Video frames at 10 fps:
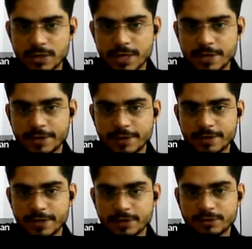and
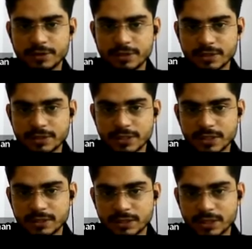here another
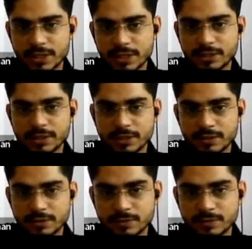resistance is connected.